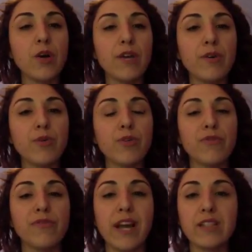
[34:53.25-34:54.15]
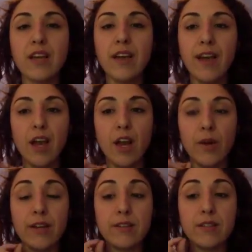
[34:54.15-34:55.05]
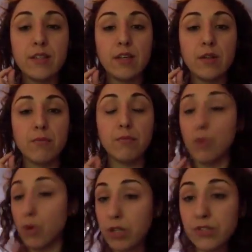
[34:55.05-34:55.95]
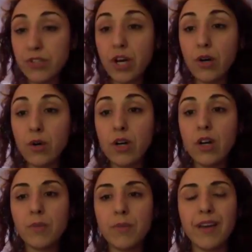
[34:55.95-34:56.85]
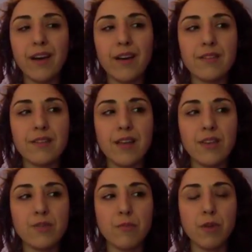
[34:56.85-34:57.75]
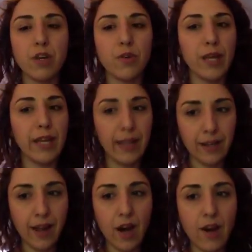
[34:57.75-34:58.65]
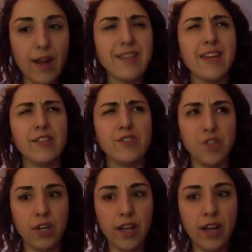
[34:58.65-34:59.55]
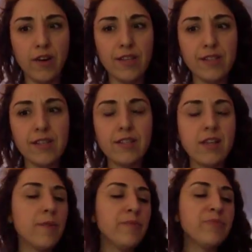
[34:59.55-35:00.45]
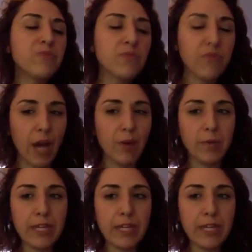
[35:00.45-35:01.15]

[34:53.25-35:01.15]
if it will affect Aries more so because it's Mercury in Aries and it's during Aries season. That would be